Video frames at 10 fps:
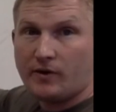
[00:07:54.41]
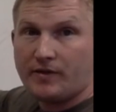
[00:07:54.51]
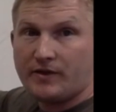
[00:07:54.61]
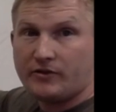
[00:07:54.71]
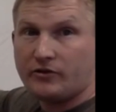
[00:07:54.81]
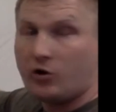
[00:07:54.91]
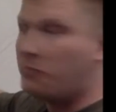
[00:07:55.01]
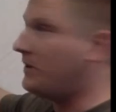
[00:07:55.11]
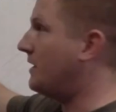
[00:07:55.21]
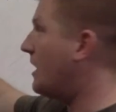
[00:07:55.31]
that this is
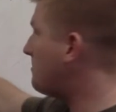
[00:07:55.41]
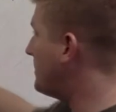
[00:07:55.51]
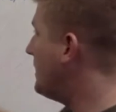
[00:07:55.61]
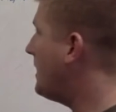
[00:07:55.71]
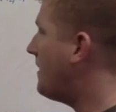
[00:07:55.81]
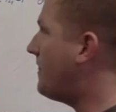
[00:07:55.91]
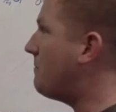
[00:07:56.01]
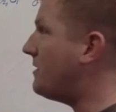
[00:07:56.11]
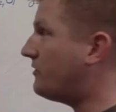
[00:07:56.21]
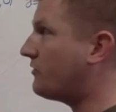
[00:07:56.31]
opening up,
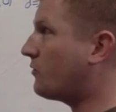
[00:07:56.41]
that means it's